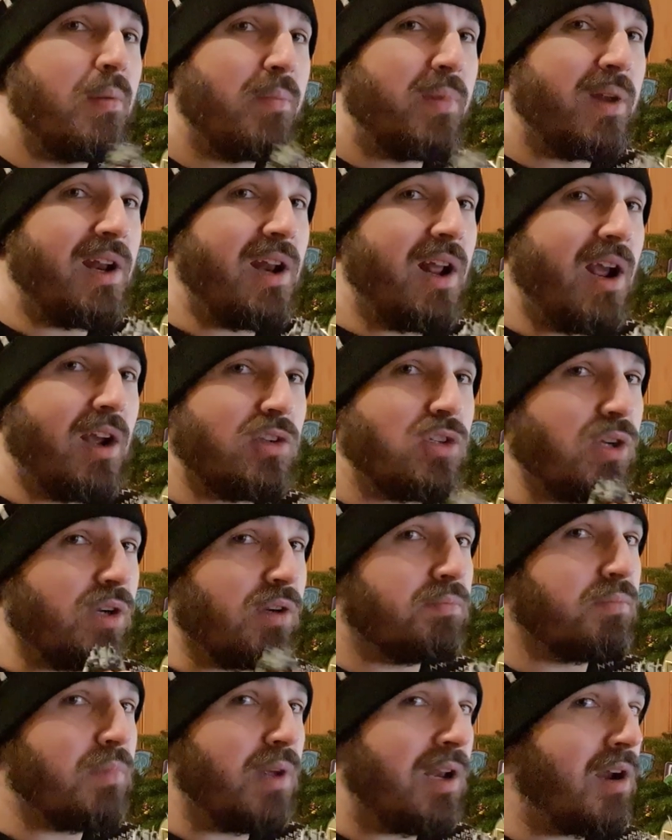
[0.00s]
but an
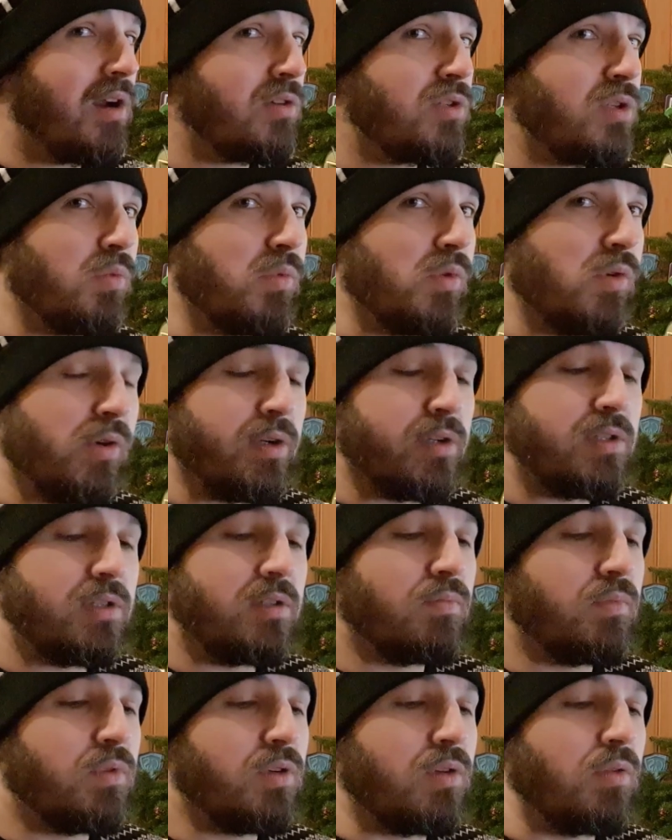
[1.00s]
Archer
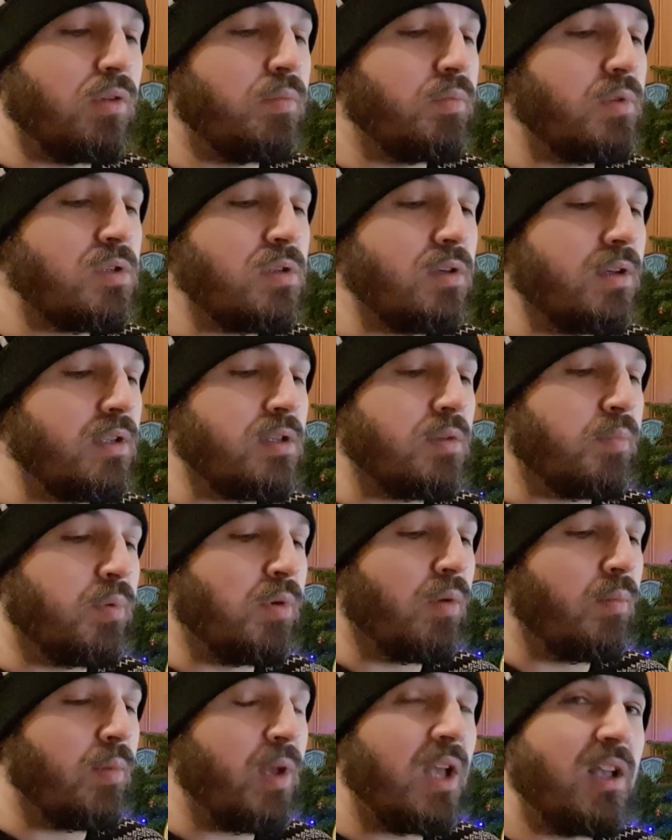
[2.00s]
works. Good missile
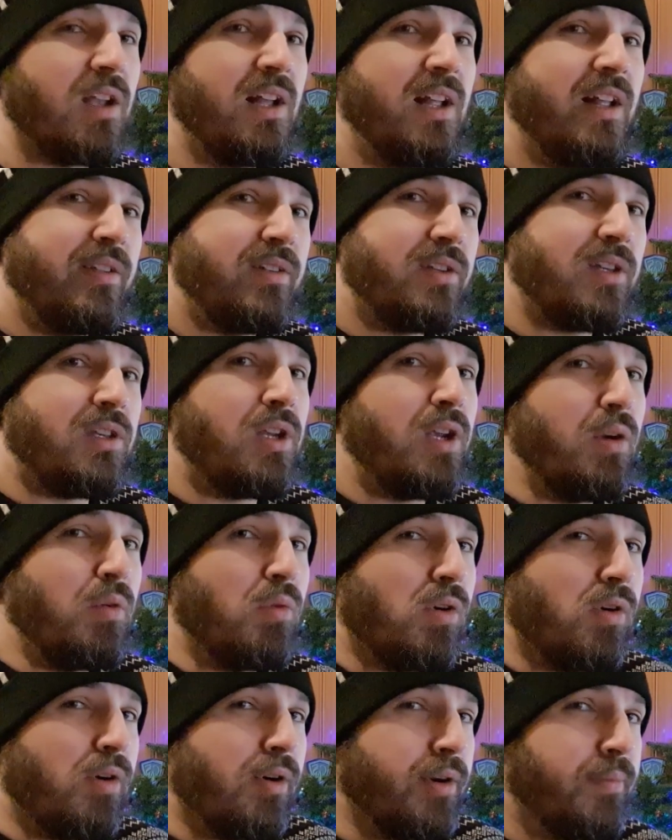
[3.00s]
support mech. The
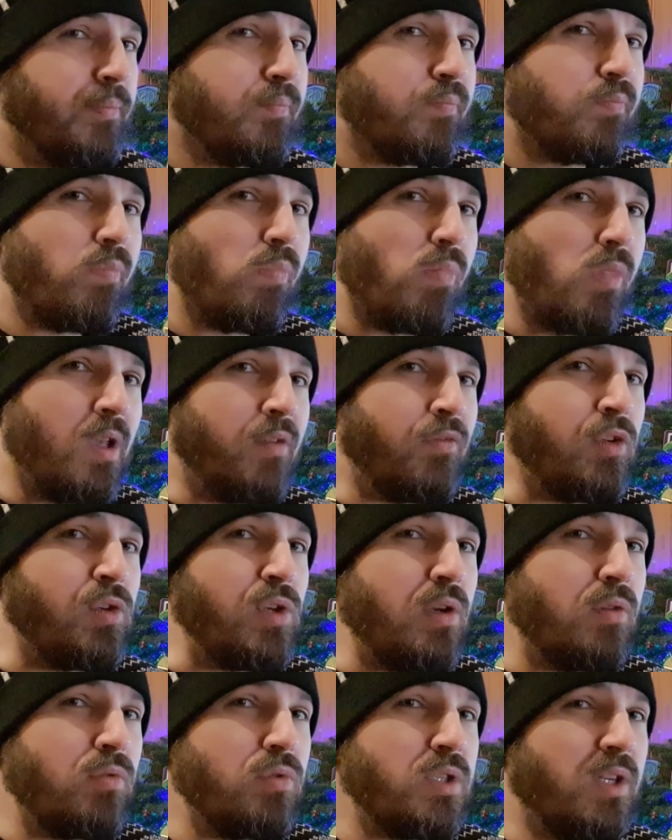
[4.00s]
2R, if
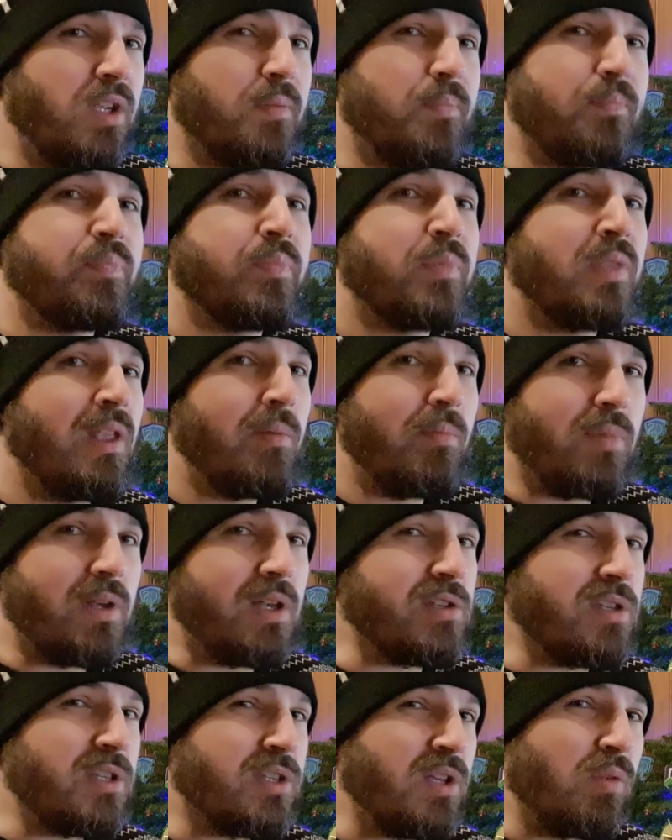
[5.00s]
you're using it,
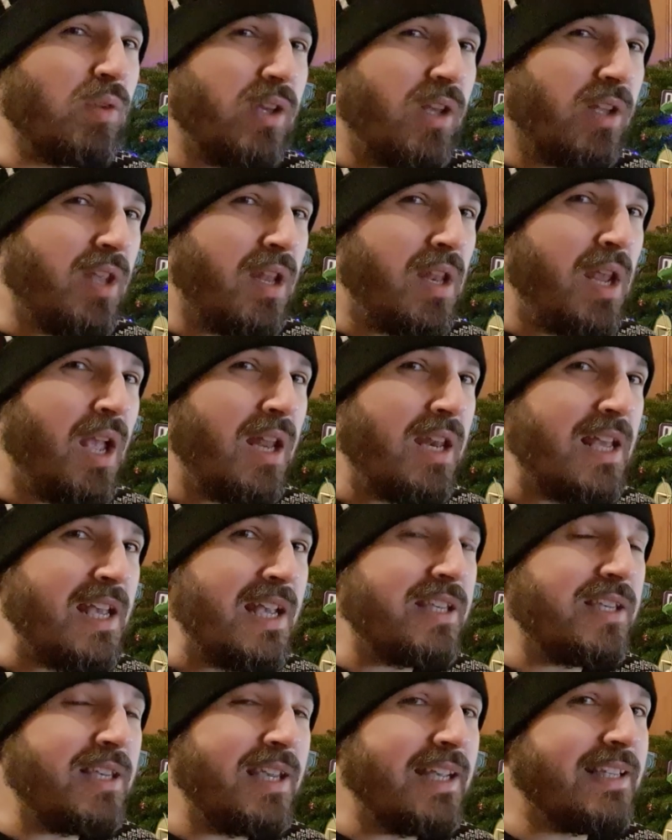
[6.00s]
because it's only got the 10
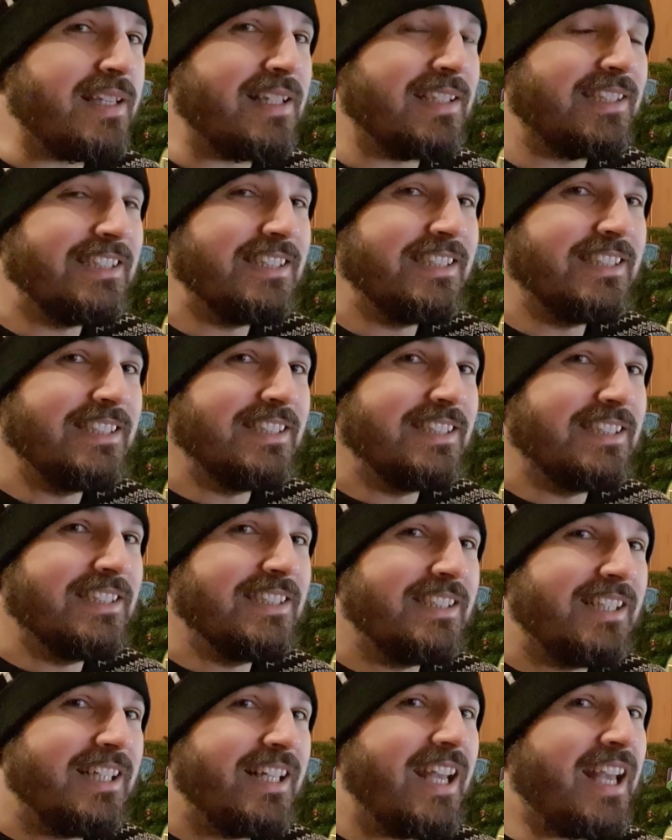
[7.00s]
heat sinks,
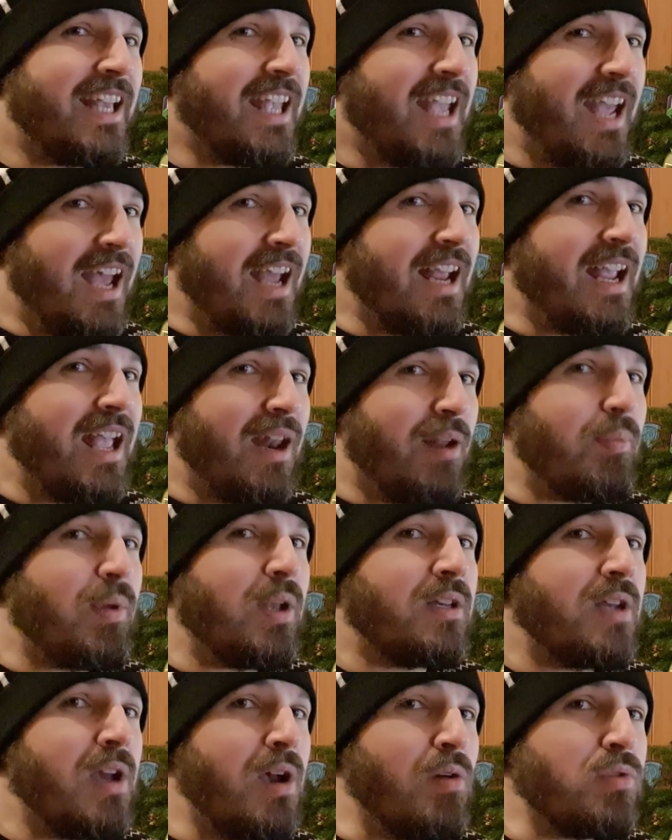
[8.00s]
it can get a
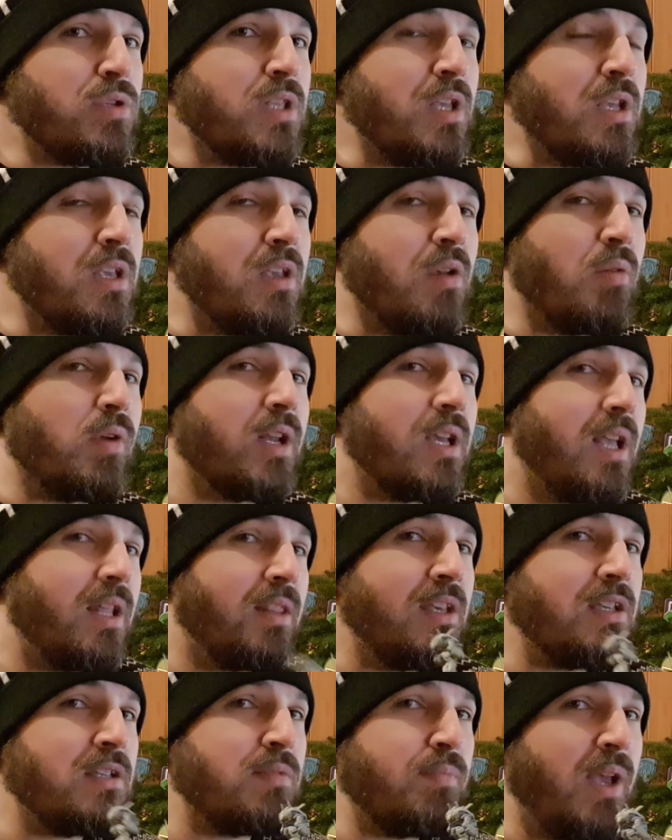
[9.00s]
bit toasty. You want to
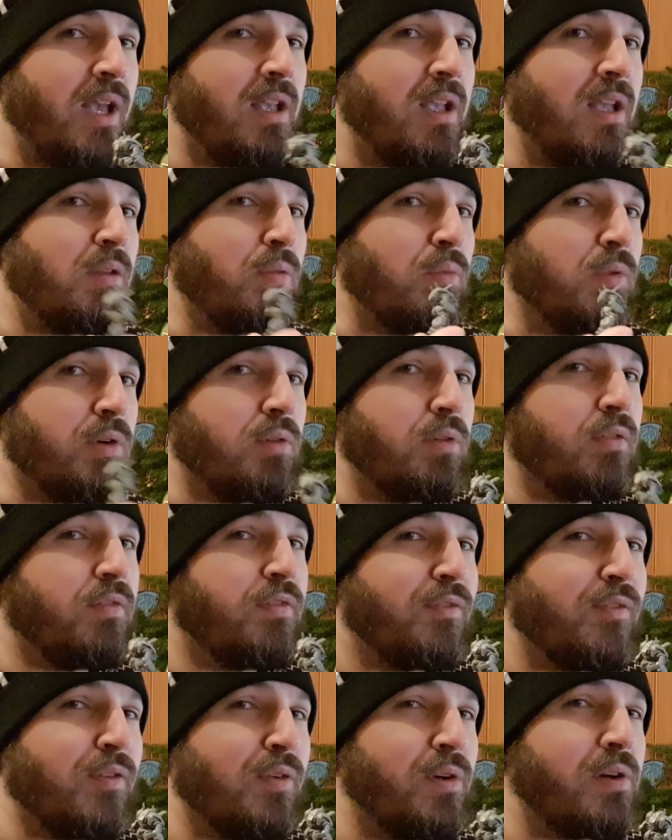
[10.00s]
get this mech into a good
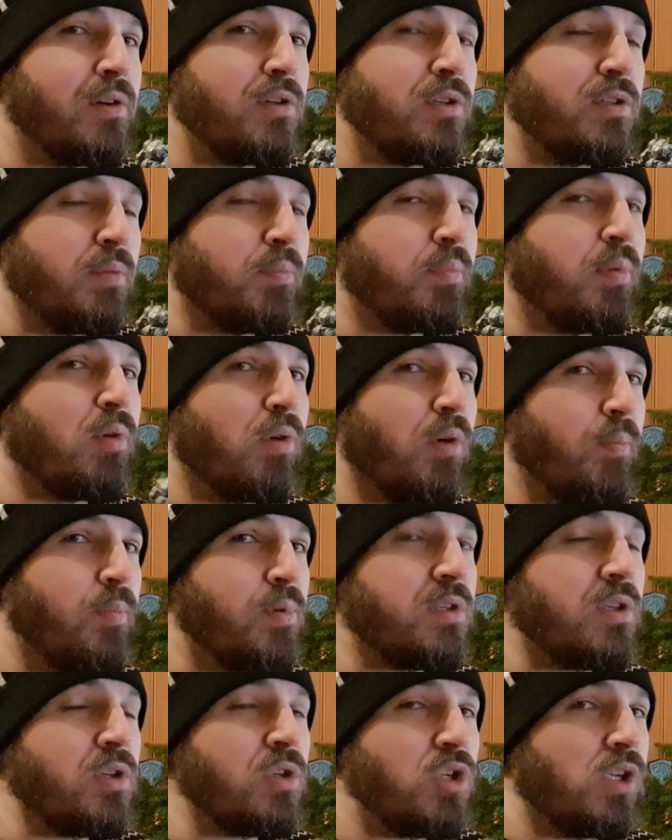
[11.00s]
fire support
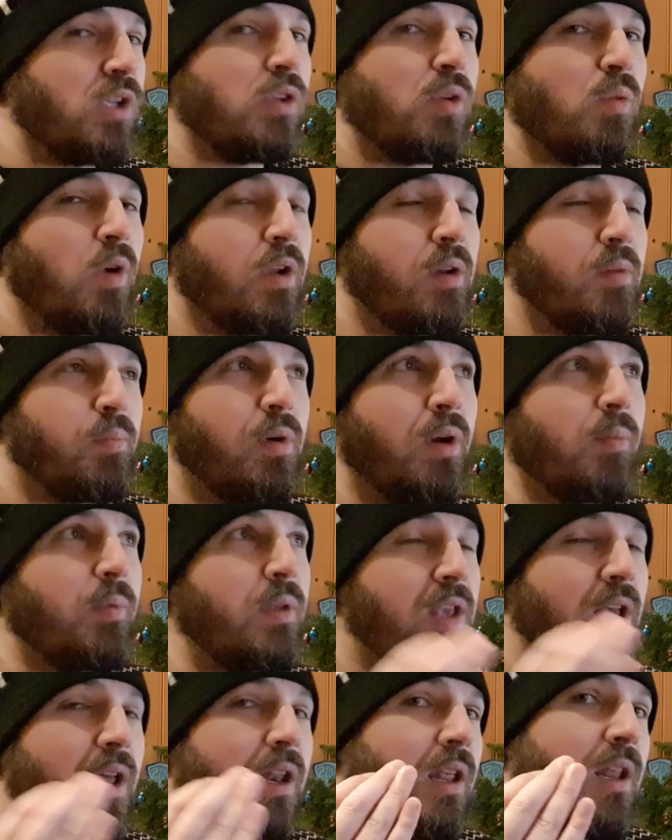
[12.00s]
position. You want to
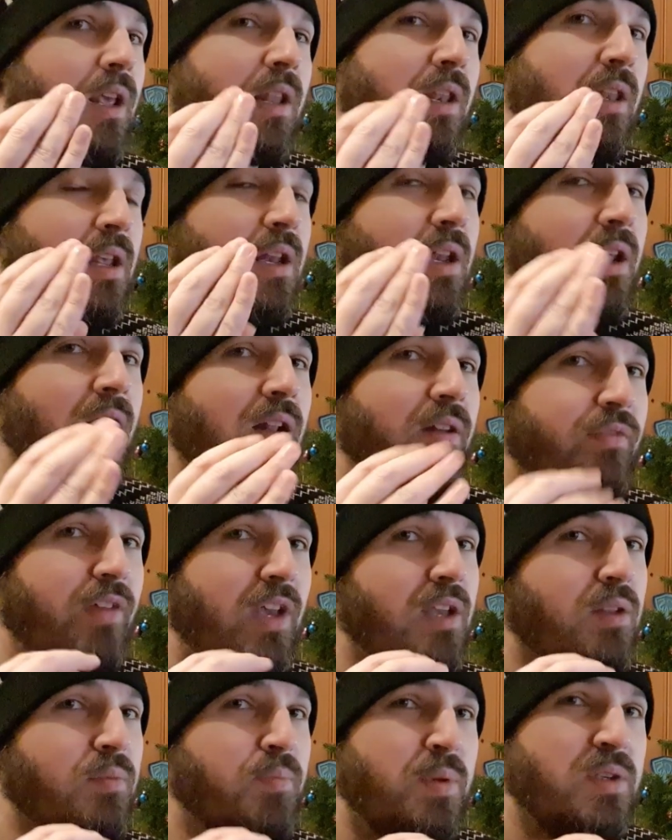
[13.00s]
probably get it in an
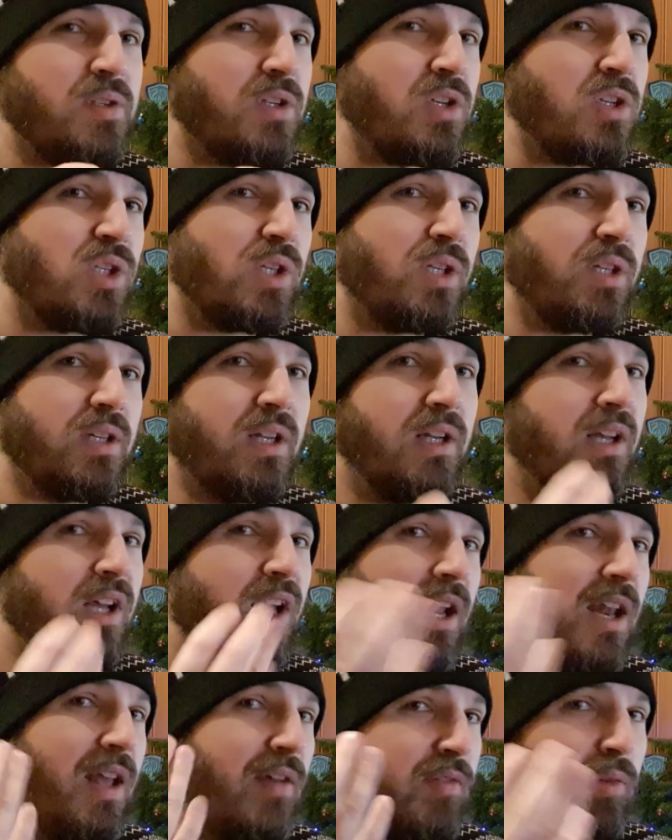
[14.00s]
elevated position,
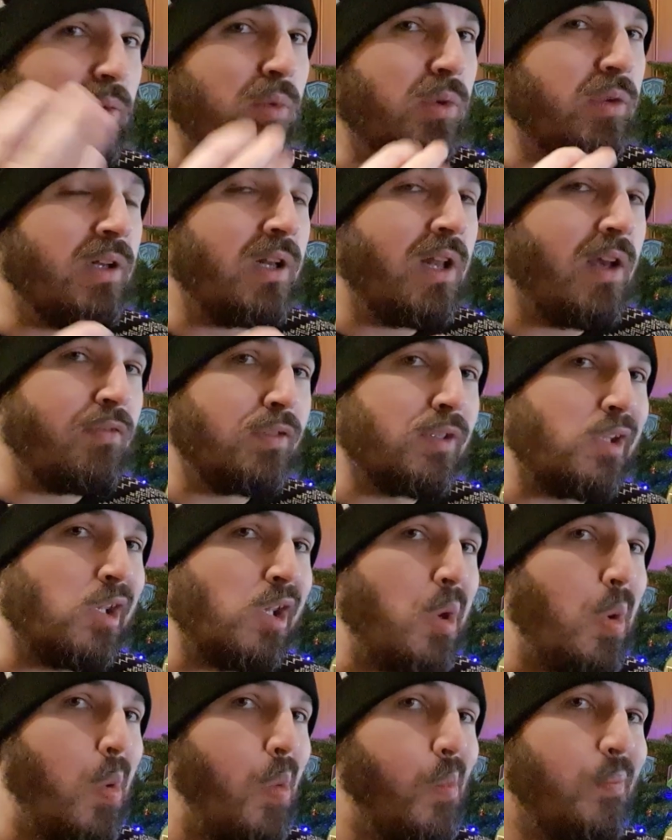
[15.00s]
level 1, level
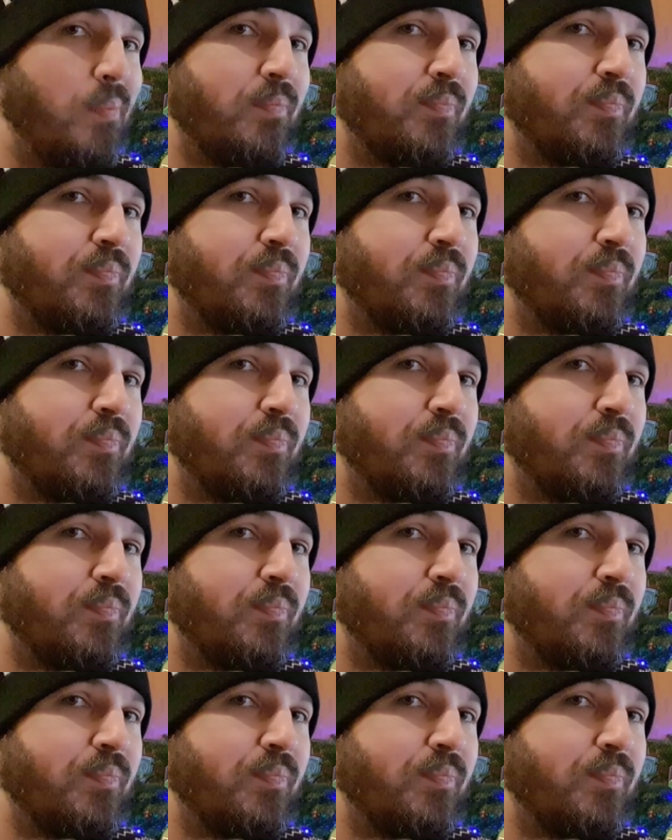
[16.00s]
2,